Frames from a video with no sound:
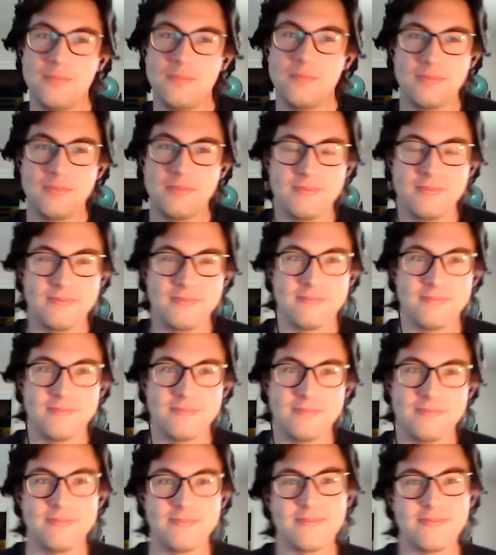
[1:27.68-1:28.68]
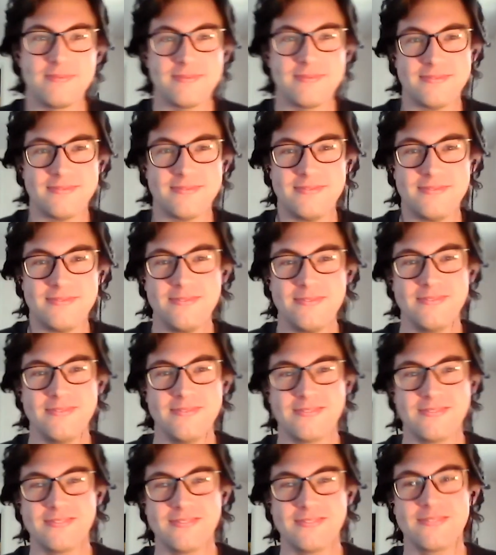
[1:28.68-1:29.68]

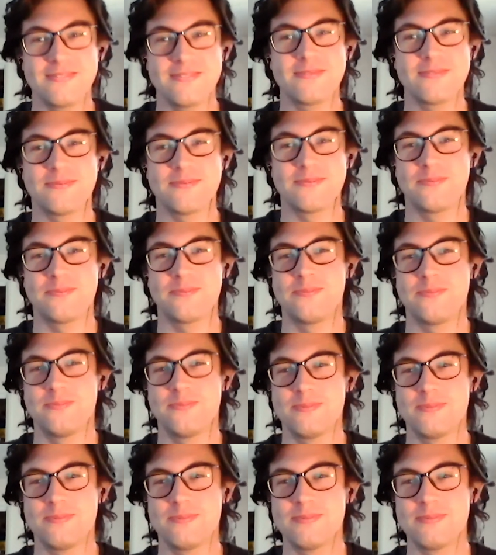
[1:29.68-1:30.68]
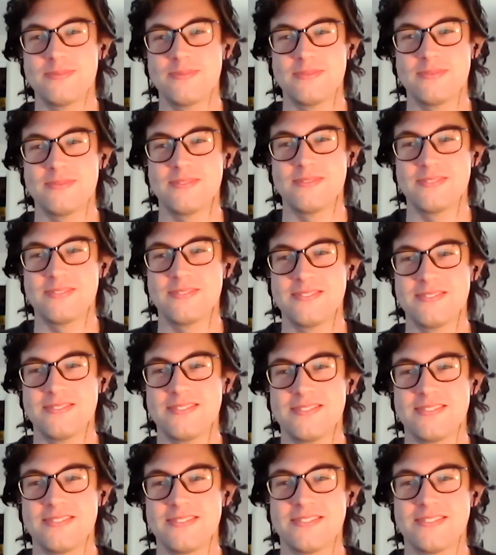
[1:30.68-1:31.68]

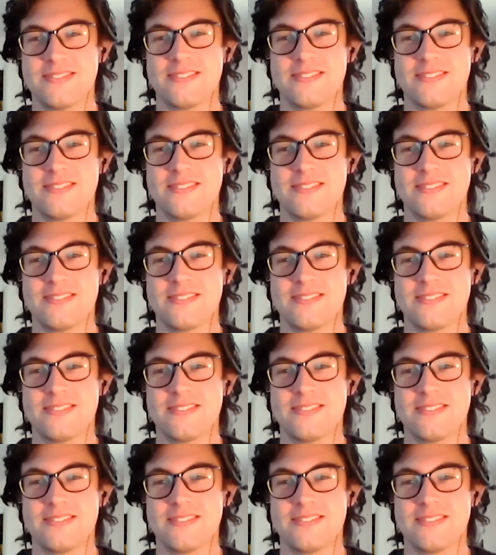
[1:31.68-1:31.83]
[no speech]